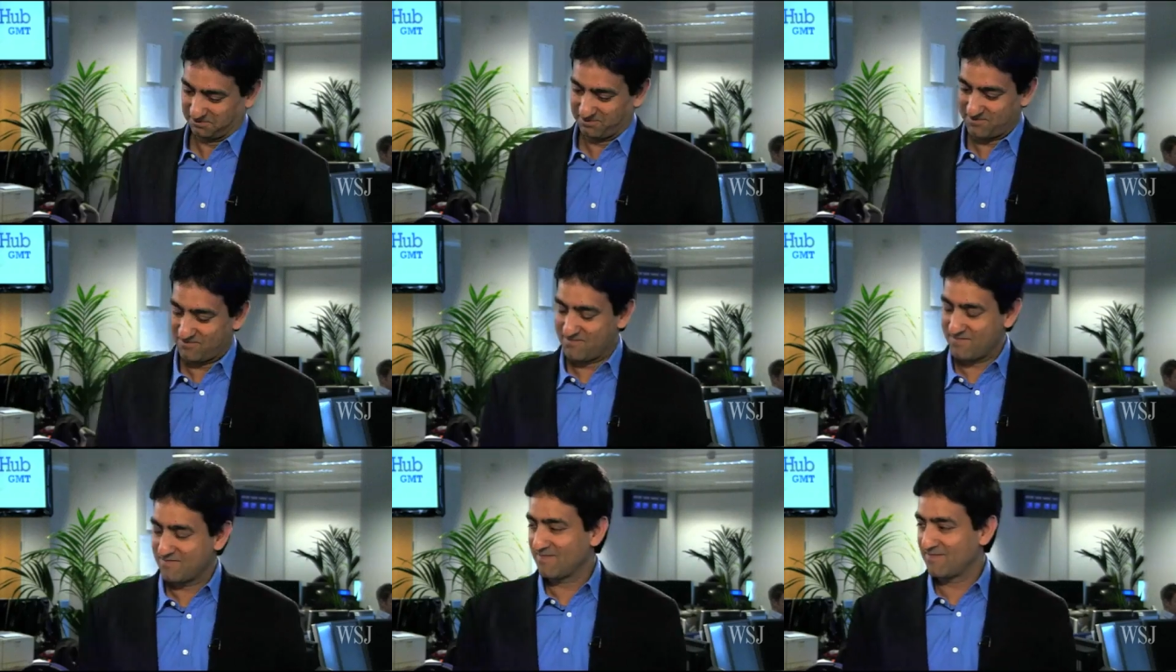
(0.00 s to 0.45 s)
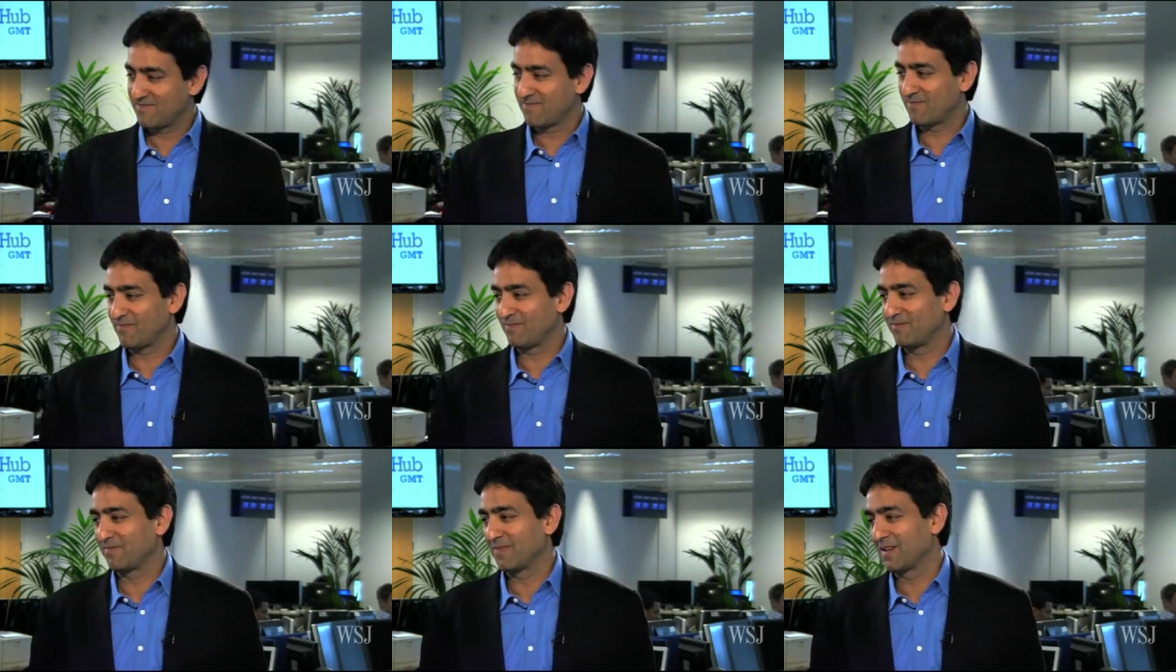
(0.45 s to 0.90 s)
can't help thinking,
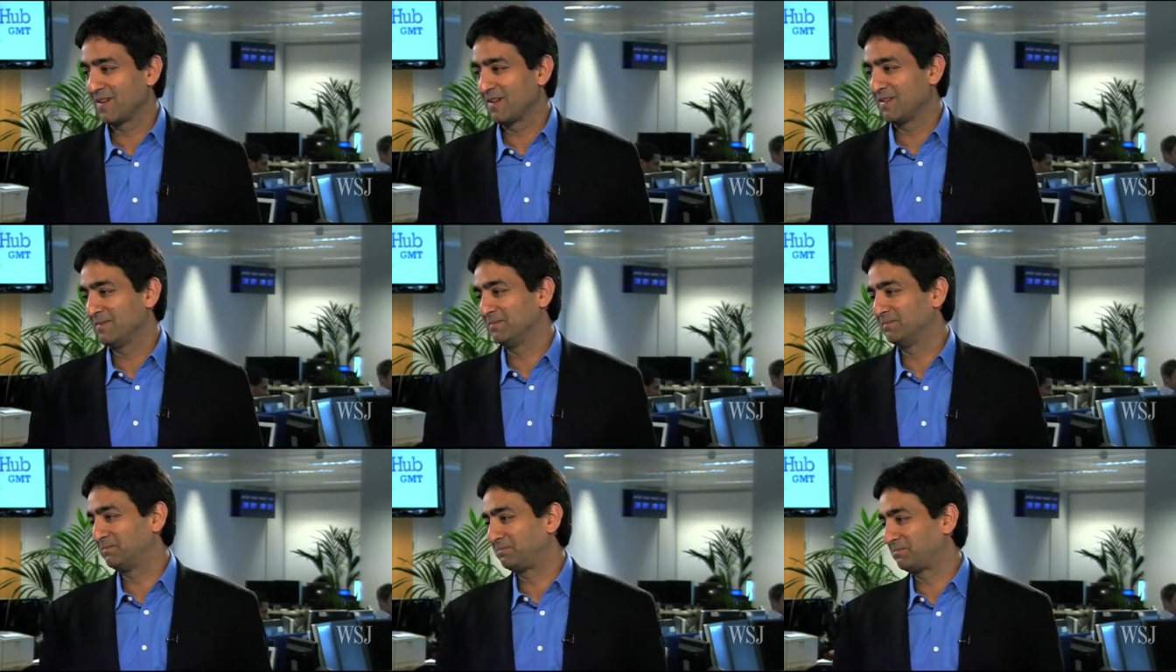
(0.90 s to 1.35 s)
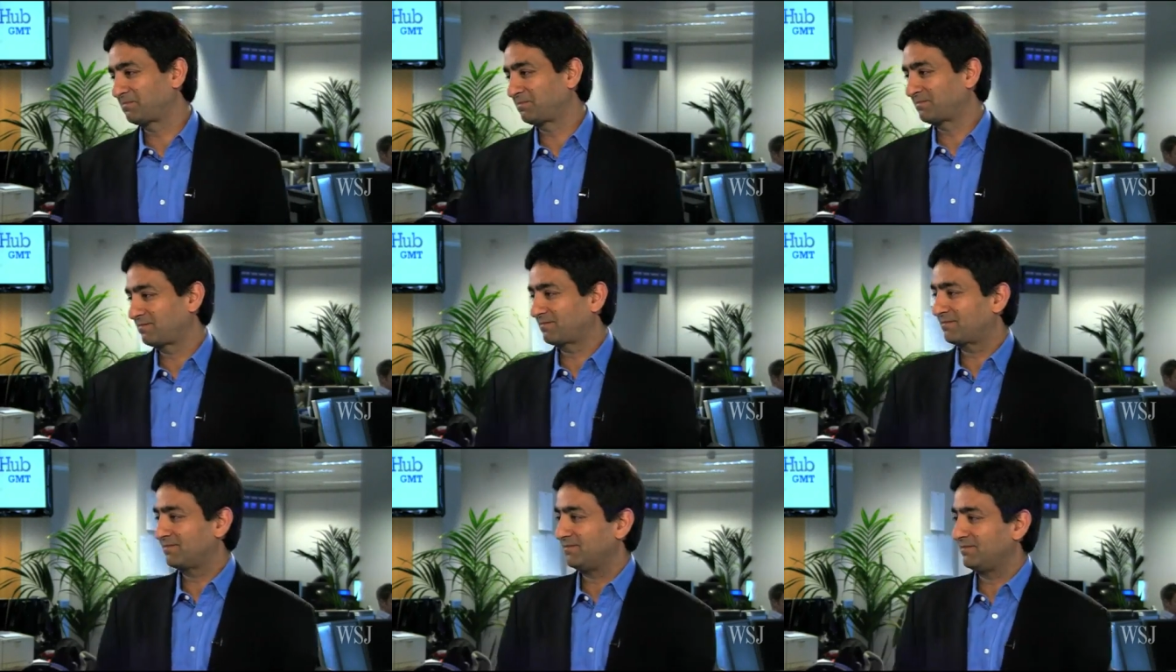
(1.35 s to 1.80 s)
well, why can't they just
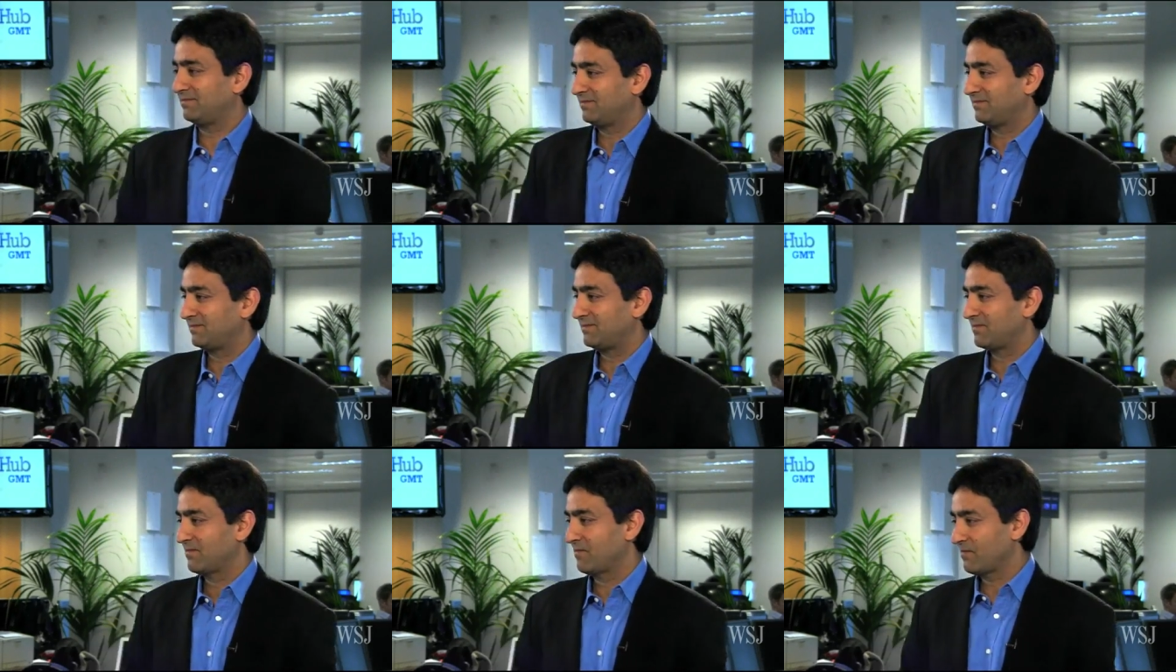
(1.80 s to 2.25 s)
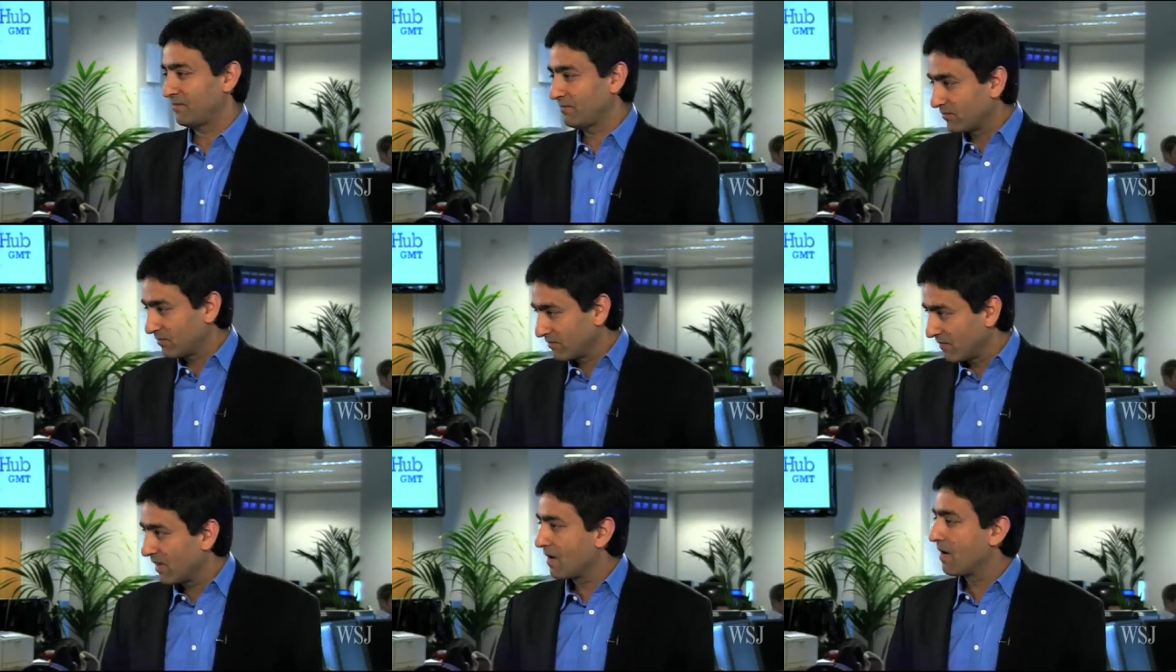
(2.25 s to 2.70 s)
send a submarine down